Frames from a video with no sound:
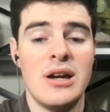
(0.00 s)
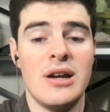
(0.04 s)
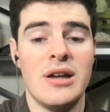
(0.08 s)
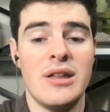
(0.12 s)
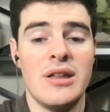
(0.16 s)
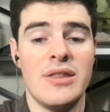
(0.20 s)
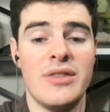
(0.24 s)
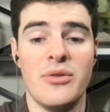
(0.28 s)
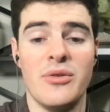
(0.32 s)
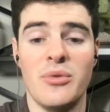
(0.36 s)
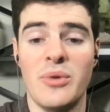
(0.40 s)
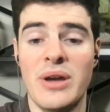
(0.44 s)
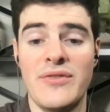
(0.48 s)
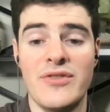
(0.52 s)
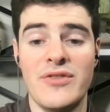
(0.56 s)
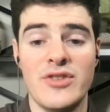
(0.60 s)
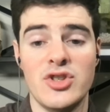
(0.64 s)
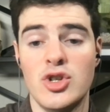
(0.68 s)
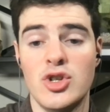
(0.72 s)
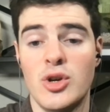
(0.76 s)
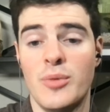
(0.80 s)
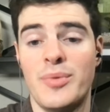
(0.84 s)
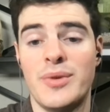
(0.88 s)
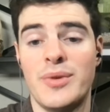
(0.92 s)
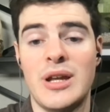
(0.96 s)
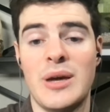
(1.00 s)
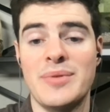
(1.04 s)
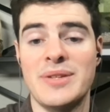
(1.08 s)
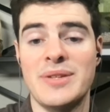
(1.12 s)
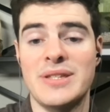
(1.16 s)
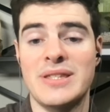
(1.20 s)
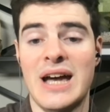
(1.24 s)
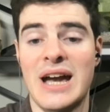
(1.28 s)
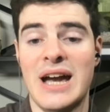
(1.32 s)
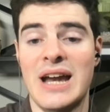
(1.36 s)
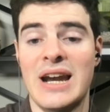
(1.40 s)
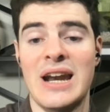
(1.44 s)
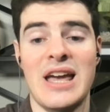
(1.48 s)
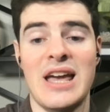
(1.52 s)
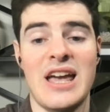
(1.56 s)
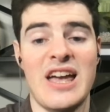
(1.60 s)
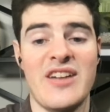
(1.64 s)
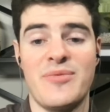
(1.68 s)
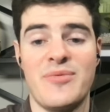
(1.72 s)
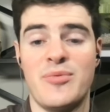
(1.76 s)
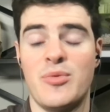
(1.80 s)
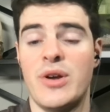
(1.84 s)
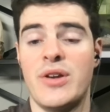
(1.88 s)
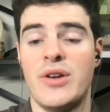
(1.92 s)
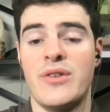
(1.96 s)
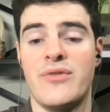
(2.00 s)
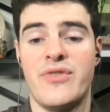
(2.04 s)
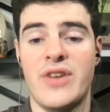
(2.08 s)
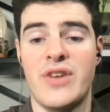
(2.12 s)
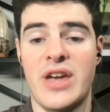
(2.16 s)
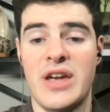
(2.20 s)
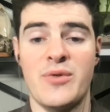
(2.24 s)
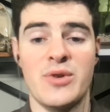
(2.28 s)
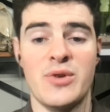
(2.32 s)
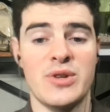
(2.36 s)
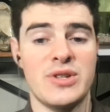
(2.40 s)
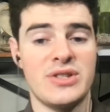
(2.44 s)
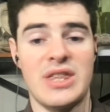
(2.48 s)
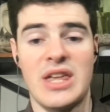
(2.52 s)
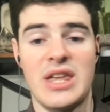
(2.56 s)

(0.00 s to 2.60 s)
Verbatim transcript: the Ravens opened up as nine and a half point favorites.